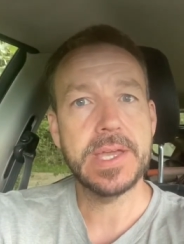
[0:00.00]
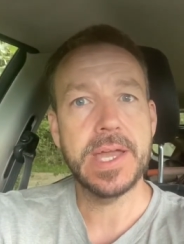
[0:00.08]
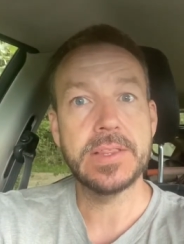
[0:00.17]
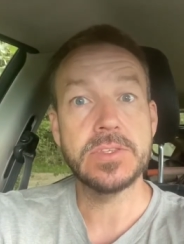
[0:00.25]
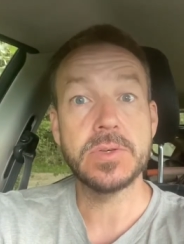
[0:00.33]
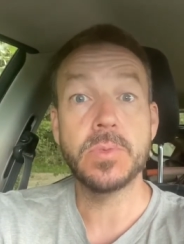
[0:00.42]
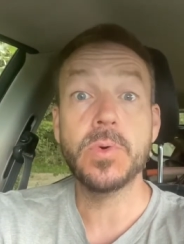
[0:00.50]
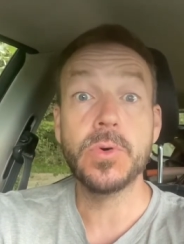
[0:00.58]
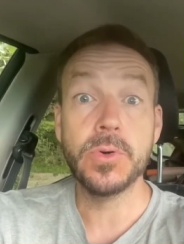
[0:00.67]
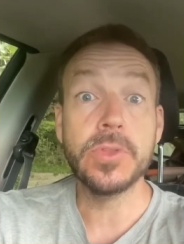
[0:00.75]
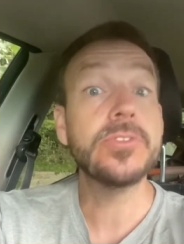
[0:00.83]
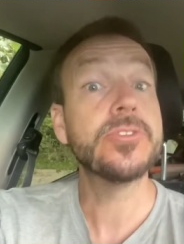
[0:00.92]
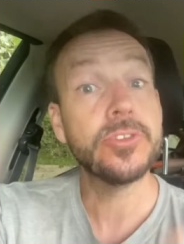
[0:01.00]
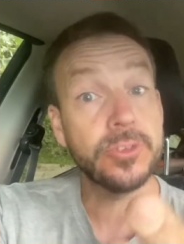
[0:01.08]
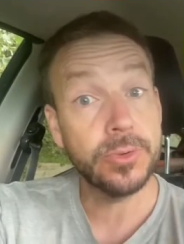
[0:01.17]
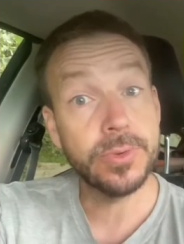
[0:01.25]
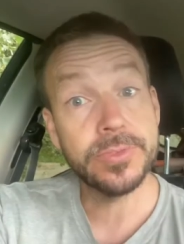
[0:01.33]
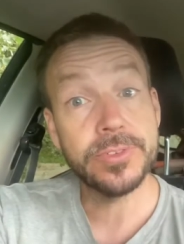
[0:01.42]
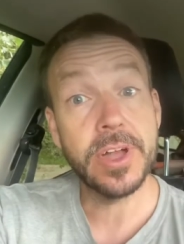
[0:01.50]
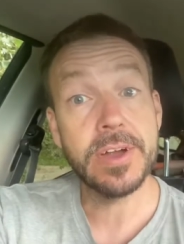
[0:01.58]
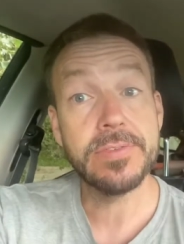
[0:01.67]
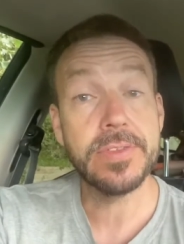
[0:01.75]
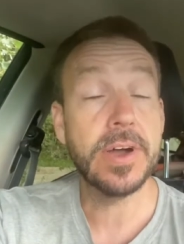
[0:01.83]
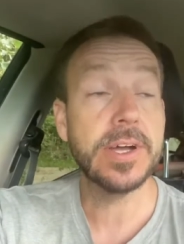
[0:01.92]
and towards the sort of
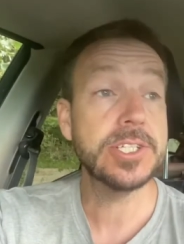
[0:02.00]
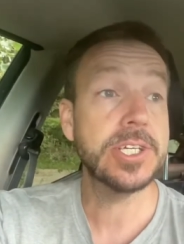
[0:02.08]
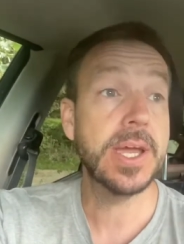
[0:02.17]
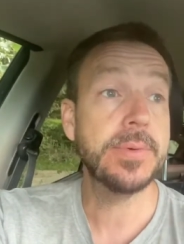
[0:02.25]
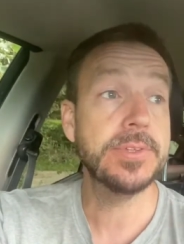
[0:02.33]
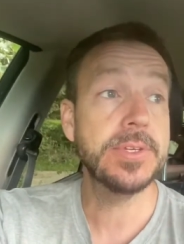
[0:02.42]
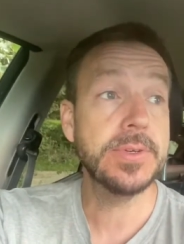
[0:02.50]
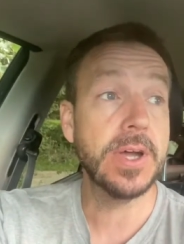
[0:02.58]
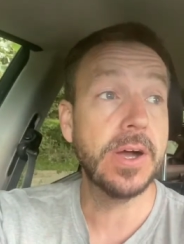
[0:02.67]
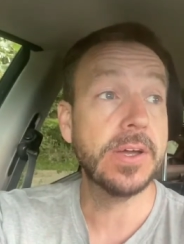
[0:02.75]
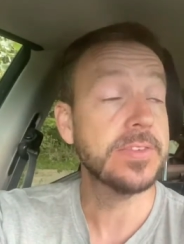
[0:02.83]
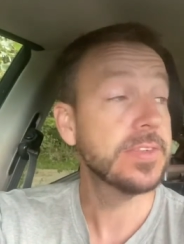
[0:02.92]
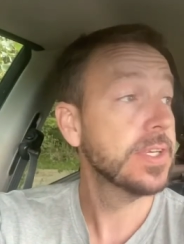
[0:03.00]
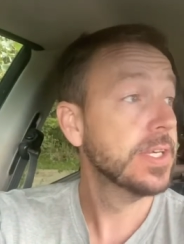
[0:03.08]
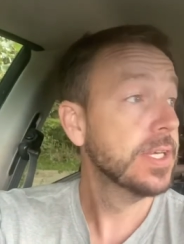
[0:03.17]
stuff that I share with you guys.